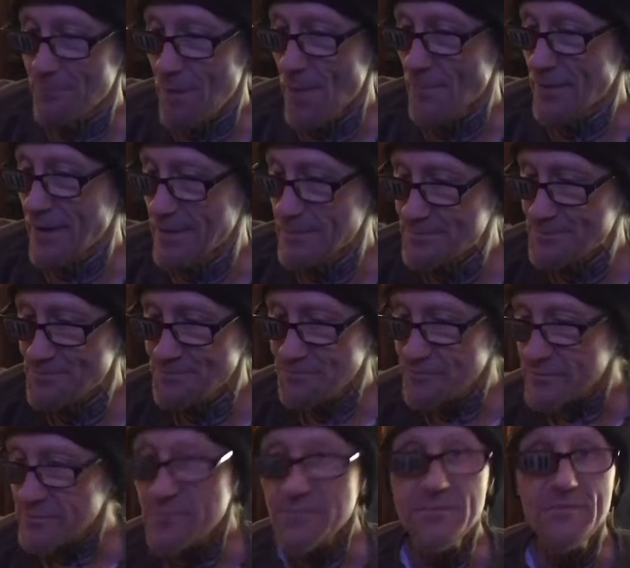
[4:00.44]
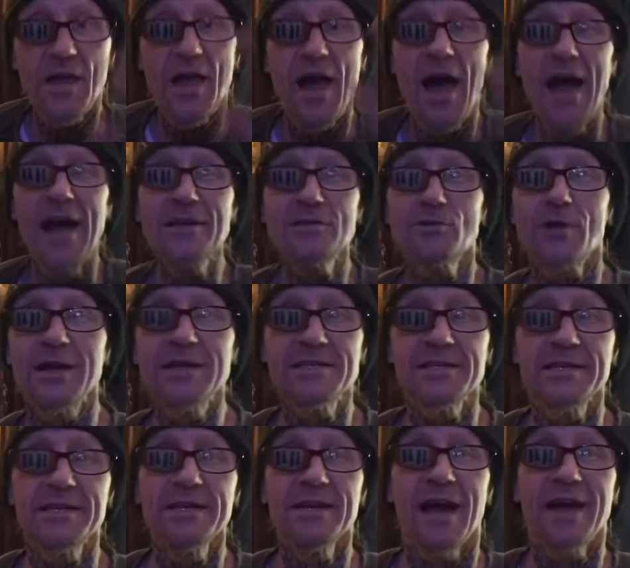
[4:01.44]
Pumpkin. Hi,
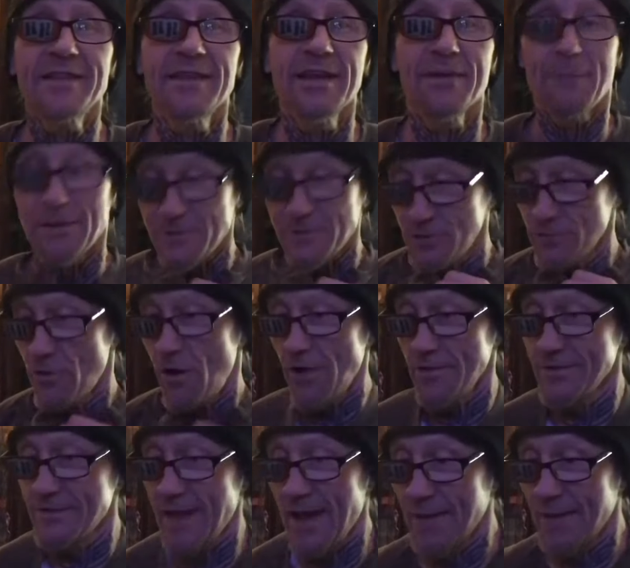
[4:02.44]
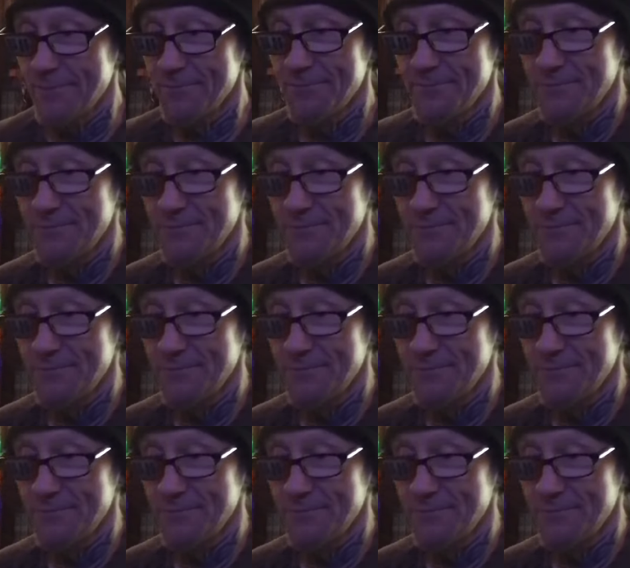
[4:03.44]
Tracy. I think about you all the time.